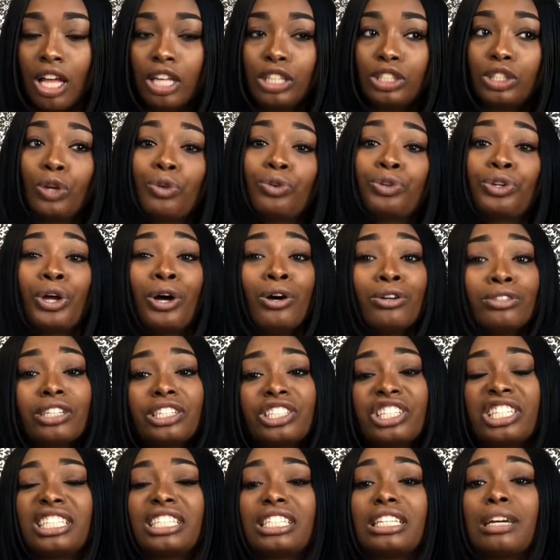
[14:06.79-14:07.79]
So those are
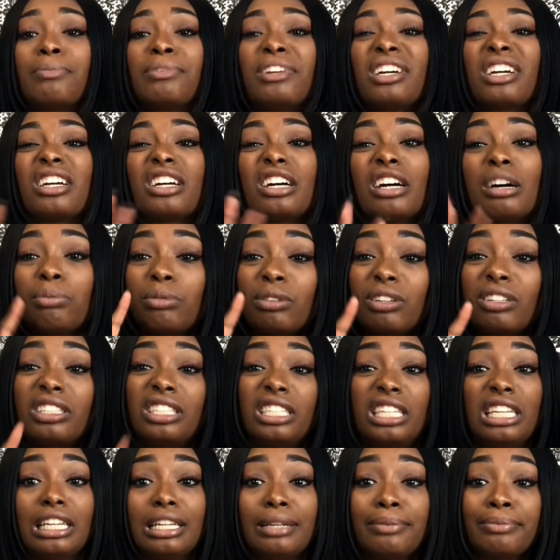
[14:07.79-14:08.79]
just some of the couple of
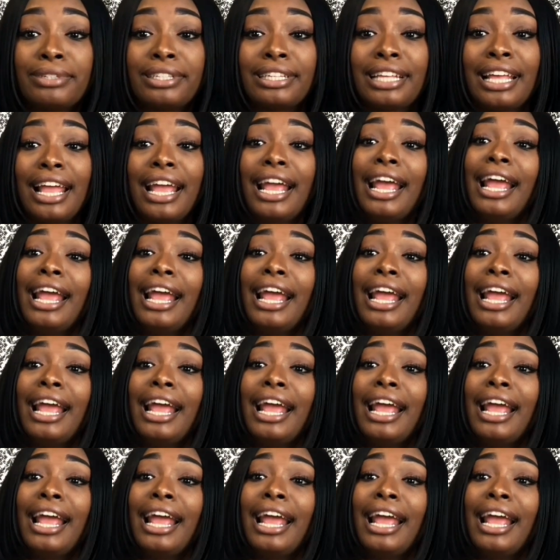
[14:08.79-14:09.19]
tips